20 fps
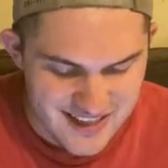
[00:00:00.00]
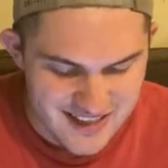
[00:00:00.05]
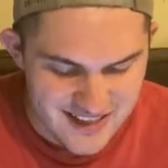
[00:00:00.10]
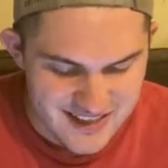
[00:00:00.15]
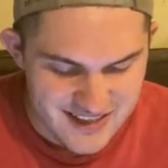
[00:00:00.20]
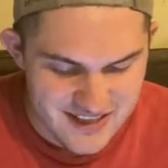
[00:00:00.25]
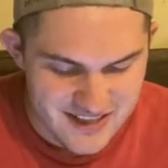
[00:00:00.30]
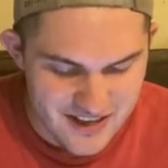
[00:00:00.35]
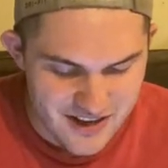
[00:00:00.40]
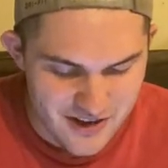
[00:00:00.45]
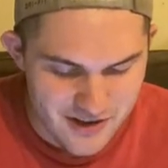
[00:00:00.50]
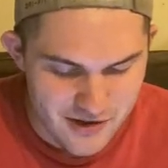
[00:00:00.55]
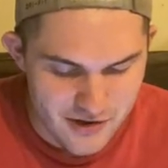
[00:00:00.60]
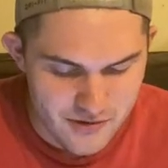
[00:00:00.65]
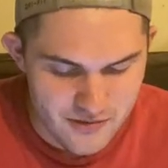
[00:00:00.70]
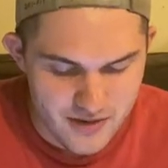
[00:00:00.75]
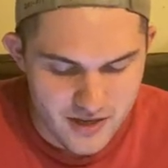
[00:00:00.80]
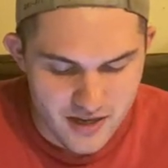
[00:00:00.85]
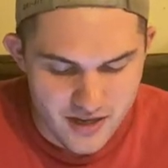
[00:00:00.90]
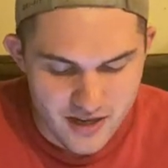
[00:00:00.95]

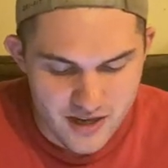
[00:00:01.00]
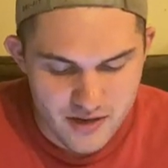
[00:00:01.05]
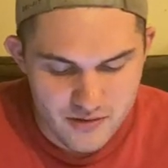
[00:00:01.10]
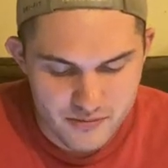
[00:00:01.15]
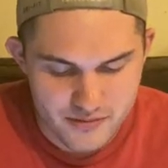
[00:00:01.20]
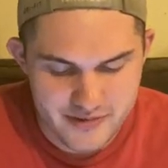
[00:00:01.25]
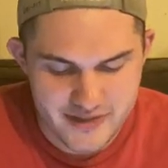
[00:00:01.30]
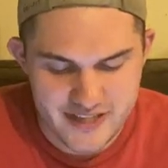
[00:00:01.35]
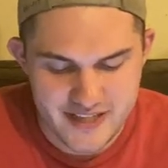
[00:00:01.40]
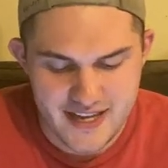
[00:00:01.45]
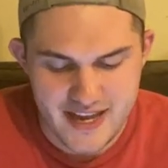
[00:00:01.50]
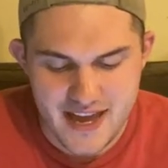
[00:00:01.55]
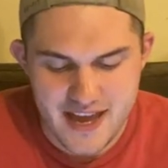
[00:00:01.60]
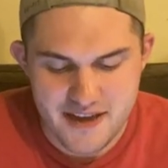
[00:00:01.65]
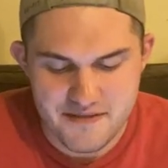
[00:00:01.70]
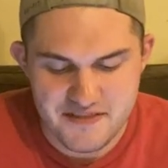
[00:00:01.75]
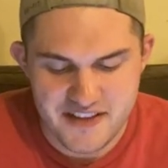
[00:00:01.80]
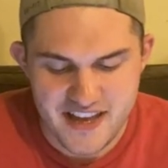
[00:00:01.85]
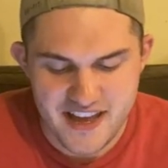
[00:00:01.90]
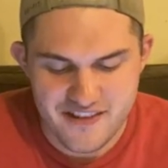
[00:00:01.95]
So, okay,
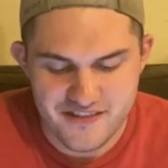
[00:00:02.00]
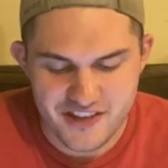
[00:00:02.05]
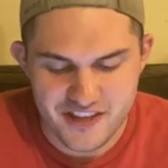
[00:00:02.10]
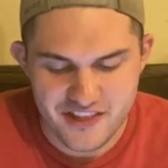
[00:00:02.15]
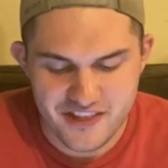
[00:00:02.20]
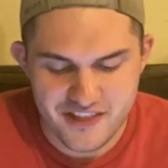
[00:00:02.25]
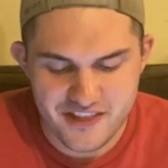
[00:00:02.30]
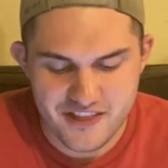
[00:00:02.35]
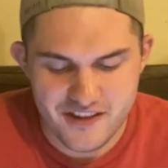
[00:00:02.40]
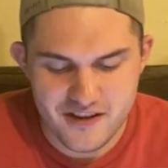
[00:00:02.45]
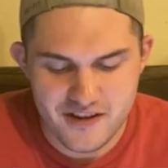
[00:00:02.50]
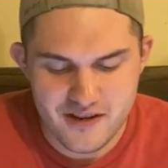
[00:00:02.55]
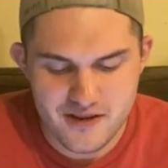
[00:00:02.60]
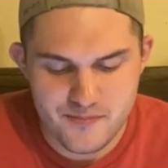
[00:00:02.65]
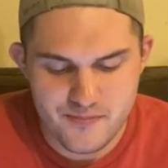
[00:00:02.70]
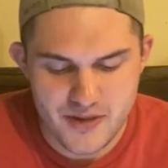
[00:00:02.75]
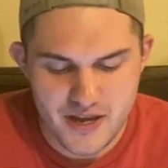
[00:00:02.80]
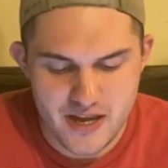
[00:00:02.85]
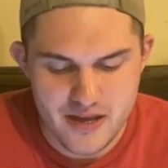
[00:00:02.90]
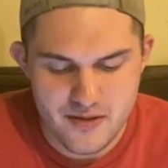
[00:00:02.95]
we have a third
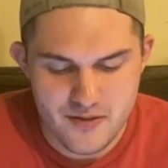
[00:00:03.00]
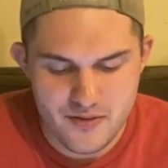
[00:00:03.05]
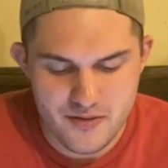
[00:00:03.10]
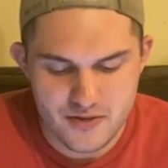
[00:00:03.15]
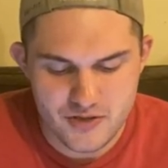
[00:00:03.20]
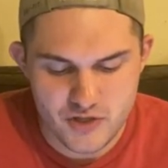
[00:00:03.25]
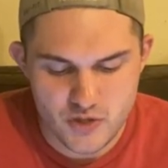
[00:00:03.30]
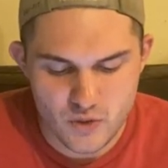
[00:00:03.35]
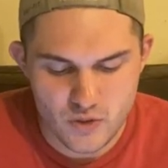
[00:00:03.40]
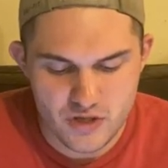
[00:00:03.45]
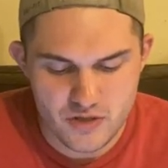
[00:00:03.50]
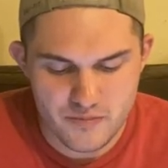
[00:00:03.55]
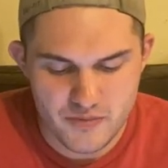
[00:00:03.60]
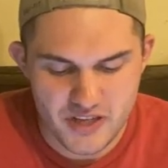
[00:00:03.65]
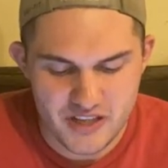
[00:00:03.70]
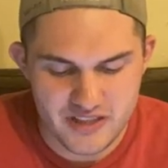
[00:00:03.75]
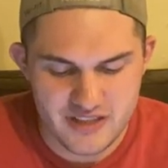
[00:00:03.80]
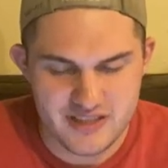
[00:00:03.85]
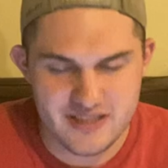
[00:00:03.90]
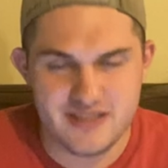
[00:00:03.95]
by George
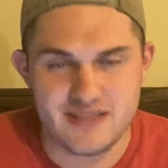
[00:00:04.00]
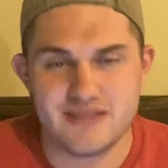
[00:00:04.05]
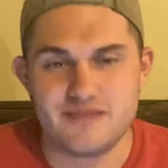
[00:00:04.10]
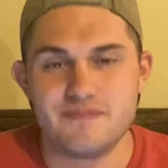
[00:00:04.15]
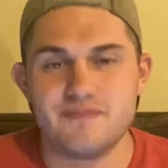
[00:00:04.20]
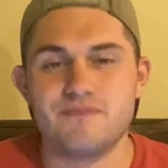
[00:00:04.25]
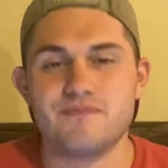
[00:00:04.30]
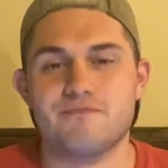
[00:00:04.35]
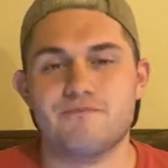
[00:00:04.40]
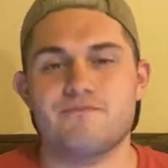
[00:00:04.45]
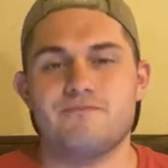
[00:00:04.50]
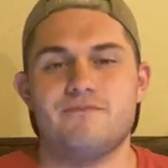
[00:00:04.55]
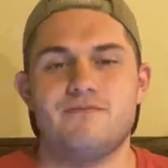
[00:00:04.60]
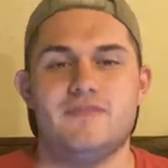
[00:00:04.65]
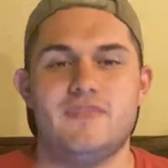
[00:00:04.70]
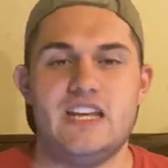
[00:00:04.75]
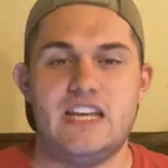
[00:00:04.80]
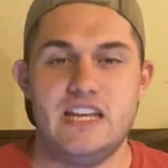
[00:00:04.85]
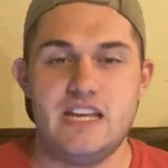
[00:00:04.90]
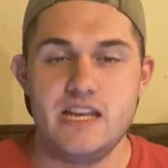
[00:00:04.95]
Millies.
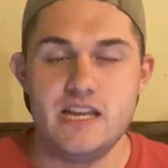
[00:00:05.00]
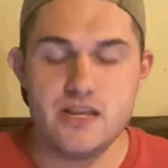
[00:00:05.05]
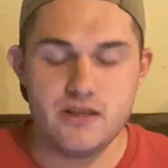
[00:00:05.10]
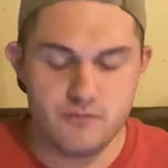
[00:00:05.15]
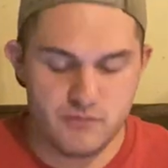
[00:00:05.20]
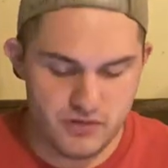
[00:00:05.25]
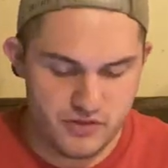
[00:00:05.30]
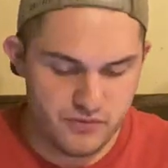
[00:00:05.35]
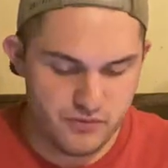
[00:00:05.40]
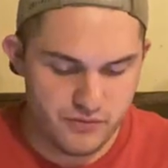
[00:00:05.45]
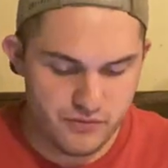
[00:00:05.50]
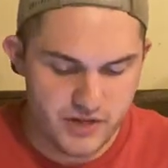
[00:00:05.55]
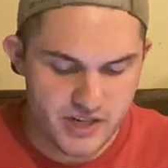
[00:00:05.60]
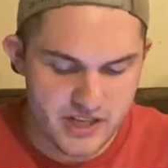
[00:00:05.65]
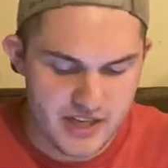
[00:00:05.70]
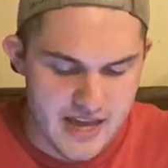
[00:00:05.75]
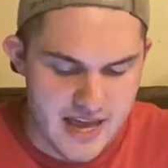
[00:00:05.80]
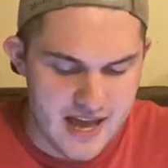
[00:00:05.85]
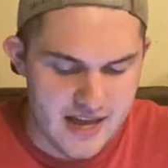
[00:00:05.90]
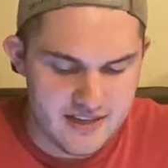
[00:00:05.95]
He was
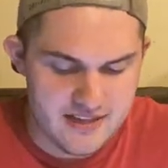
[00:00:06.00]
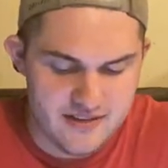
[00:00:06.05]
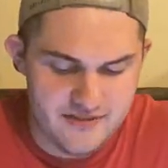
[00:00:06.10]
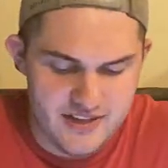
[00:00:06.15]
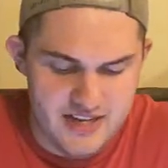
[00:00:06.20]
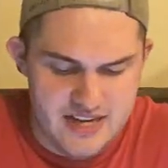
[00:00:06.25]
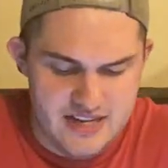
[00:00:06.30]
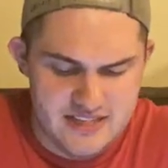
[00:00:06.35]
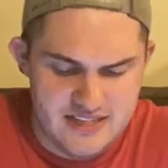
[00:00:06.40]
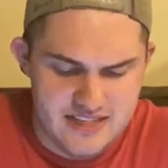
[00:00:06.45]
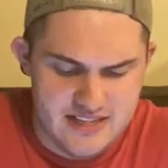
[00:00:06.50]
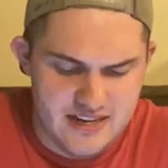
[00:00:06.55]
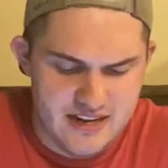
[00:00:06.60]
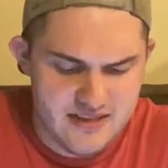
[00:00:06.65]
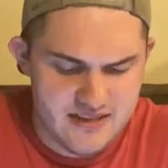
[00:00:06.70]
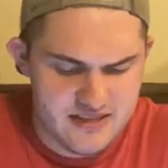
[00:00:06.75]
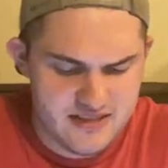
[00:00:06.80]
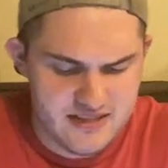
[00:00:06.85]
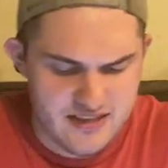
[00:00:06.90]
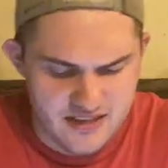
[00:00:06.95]
really active in
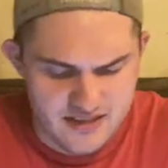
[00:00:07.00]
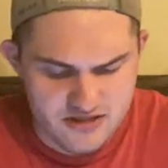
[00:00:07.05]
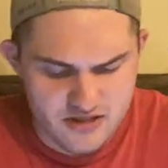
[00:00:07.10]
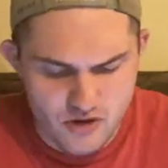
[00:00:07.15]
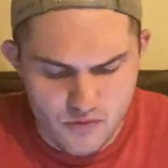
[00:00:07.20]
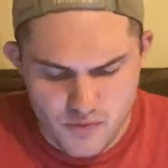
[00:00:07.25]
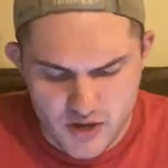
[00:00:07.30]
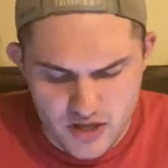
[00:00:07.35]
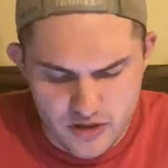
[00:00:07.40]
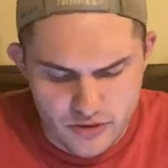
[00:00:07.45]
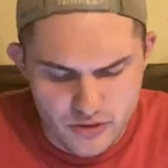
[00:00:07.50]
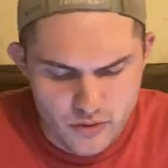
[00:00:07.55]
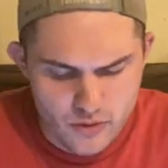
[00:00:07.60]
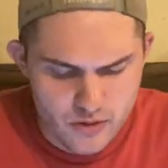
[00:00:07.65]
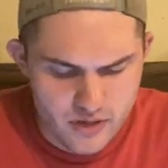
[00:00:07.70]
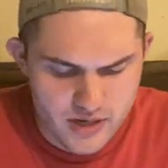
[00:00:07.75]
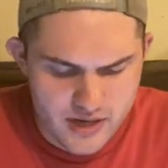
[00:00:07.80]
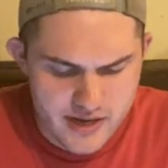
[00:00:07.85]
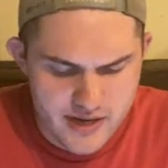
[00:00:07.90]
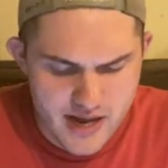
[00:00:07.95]
1896. Oh my
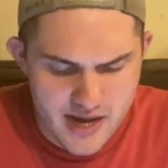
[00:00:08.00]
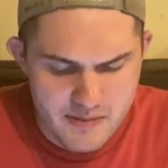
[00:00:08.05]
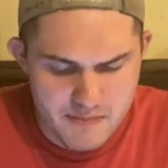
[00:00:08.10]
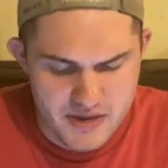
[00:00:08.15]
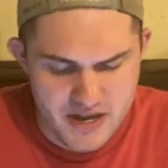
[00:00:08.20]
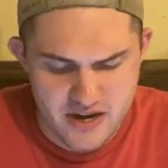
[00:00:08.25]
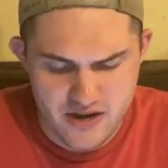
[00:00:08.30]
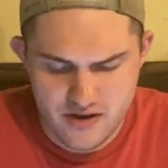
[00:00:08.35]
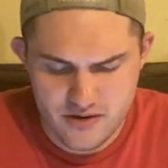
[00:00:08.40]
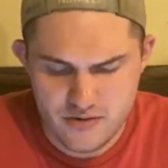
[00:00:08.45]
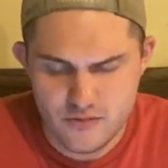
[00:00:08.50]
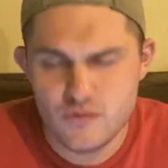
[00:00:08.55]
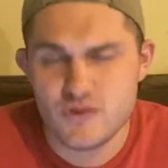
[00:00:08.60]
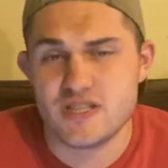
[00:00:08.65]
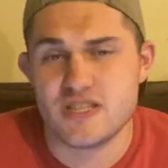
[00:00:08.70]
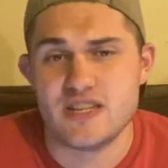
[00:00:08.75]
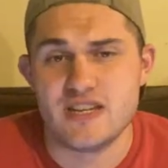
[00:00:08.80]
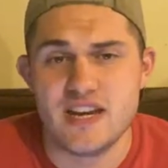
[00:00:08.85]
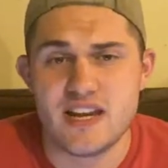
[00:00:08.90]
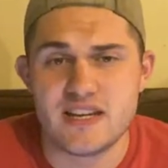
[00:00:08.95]
lord, A Nightmare was
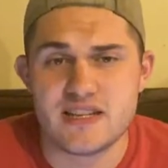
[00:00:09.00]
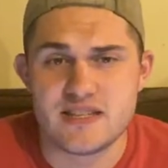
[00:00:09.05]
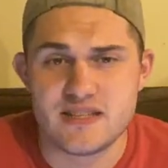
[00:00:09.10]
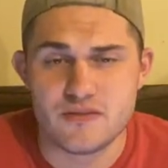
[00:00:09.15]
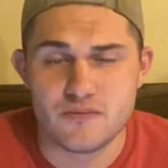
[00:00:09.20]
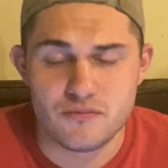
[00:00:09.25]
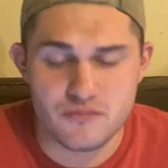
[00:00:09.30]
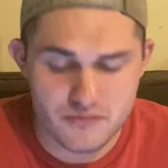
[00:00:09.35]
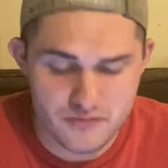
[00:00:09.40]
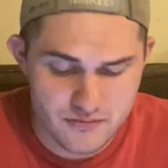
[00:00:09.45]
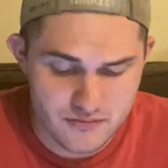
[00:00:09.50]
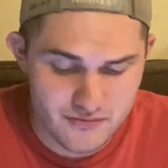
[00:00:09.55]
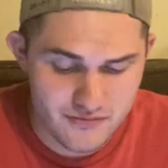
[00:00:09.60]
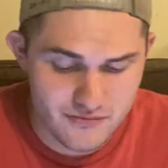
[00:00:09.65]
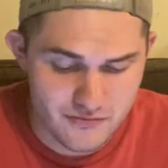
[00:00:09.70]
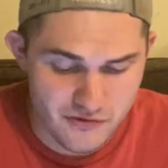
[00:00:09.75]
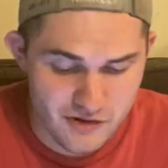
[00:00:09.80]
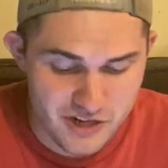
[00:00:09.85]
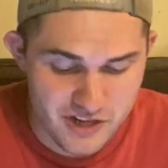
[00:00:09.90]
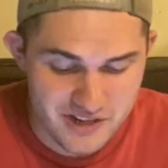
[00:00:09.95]
the next
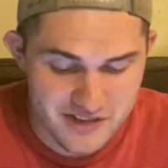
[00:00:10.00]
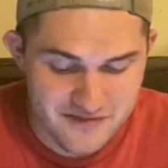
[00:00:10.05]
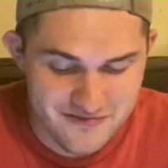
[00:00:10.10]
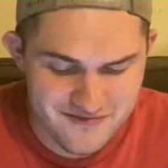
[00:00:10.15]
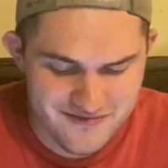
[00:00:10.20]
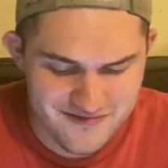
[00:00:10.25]
one.